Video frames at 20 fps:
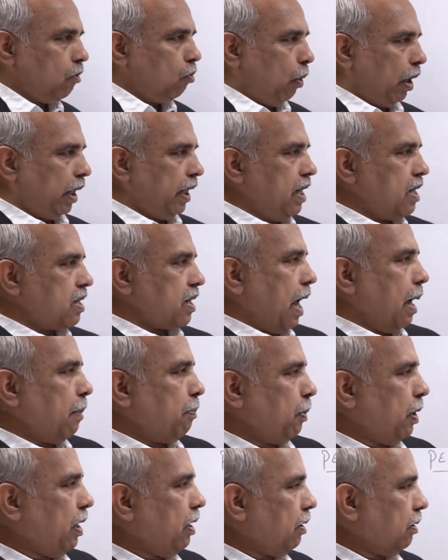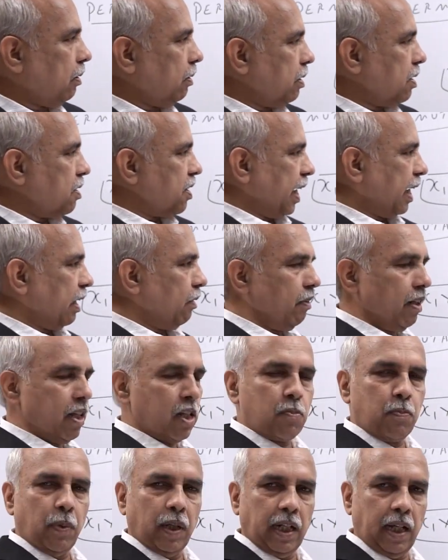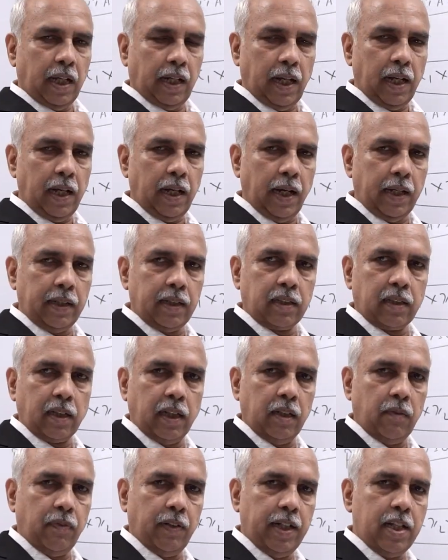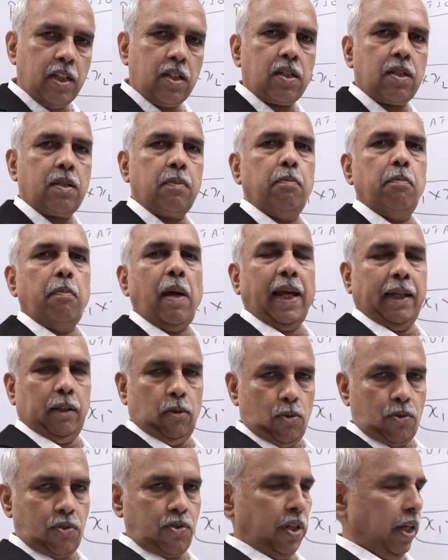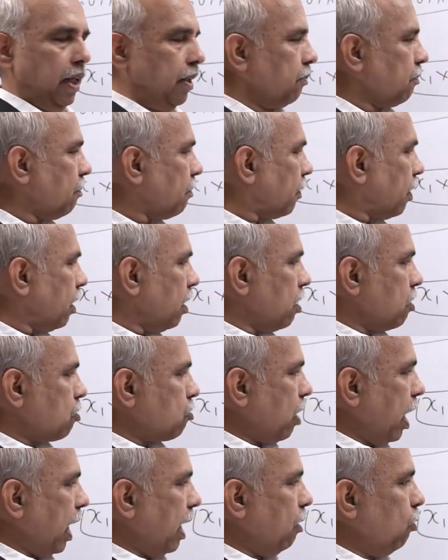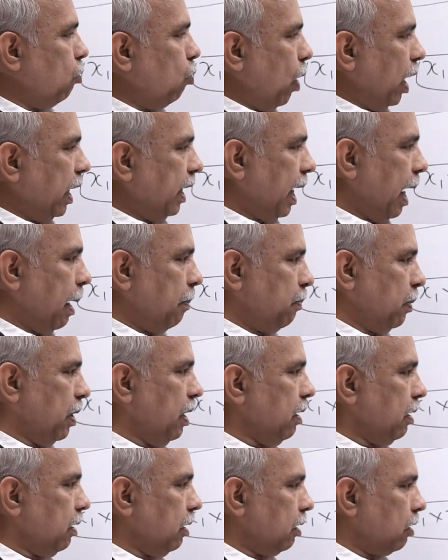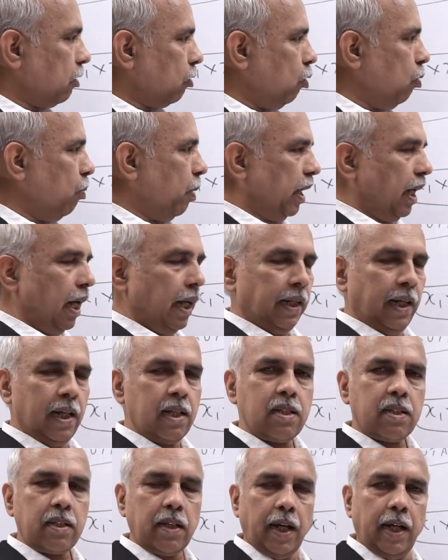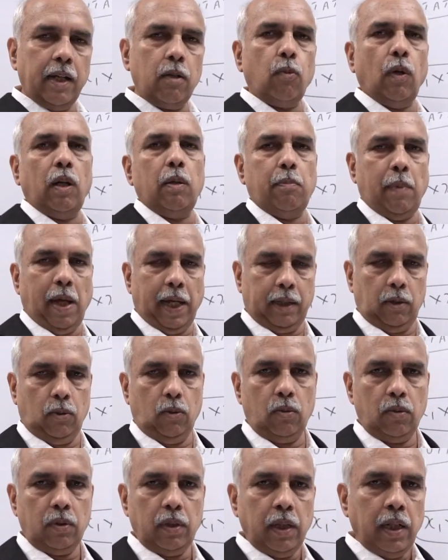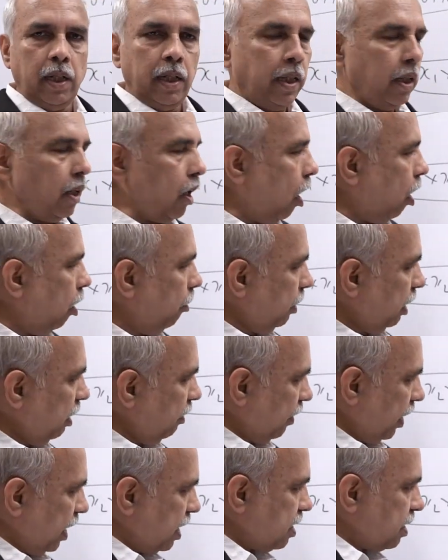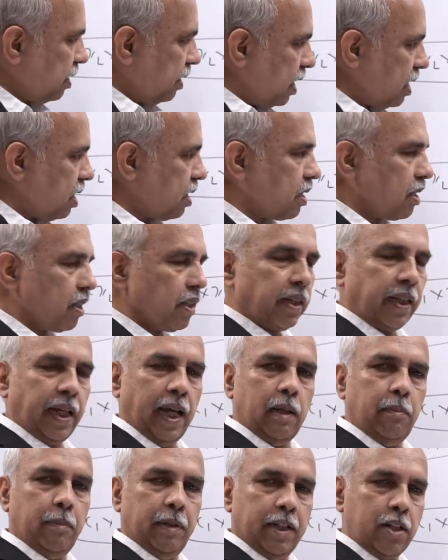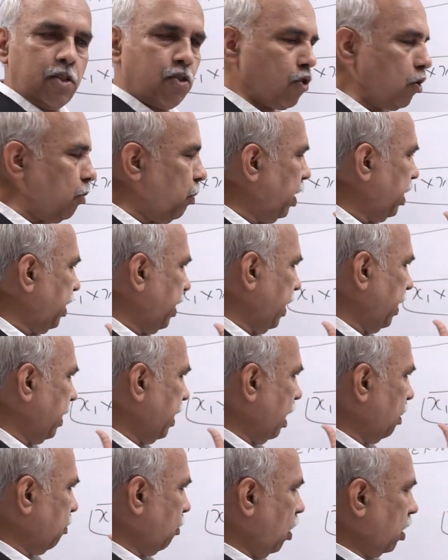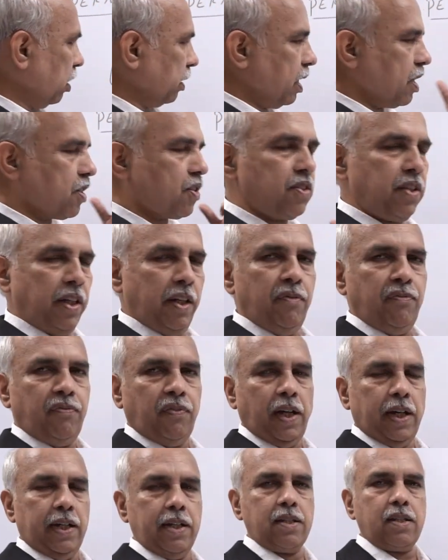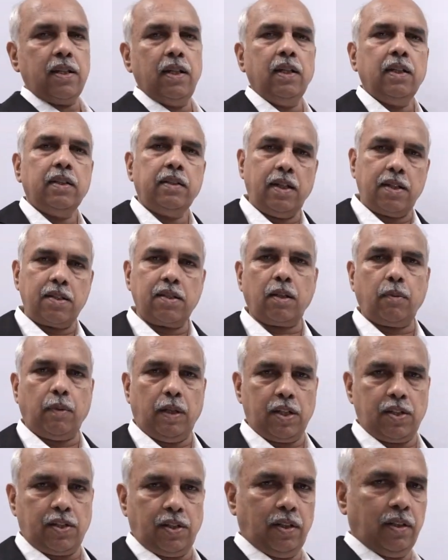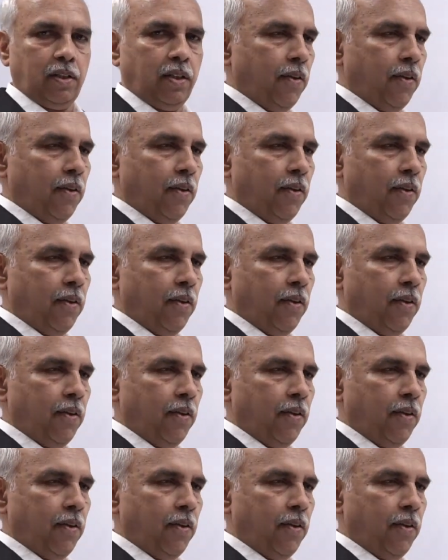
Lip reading: one is apple, second one is banana, and the third one is mango, say. So I have 1 apple, 2 bananas, and 1 mango. In how many ways this can be distributed among these 3 friends? That's the question.